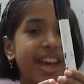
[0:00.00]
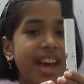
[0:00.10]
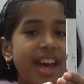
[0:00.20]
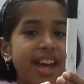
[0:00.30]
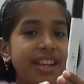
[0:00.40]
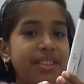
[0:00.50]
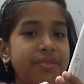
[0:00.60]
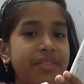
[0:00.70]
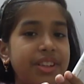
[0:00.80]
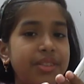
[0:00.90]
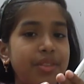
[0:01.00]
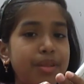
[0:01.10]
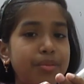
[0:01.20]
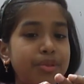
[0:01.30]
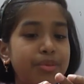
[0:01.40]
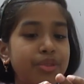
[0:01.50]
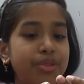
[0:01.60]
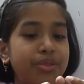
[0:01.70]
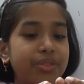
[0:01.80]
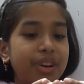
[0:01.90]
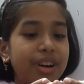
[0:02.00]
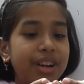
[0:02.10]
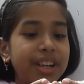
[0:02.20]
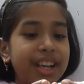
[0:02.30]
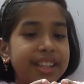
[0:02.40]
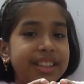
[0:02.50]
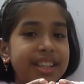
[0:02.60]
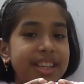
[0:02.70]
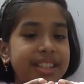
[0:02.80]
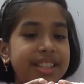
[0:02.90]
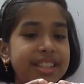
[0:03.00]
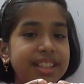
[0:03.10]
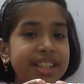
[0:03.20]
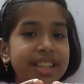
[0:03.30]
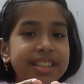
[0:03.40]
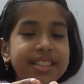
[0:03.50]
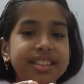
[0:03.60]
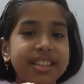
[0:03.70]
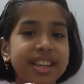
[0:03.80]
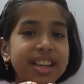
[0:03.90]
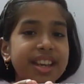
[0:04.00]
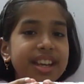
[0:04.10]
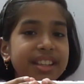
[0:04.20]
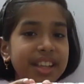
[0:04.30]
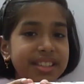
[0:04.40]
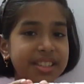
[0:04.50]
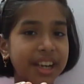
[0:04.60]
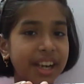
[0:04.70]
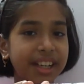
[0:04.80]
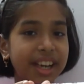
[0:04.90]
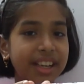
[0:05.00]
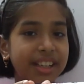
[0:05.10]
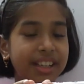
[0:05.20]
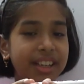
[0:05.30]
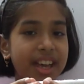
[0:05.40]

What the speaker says: And if it will move on like this, it is the straight angle.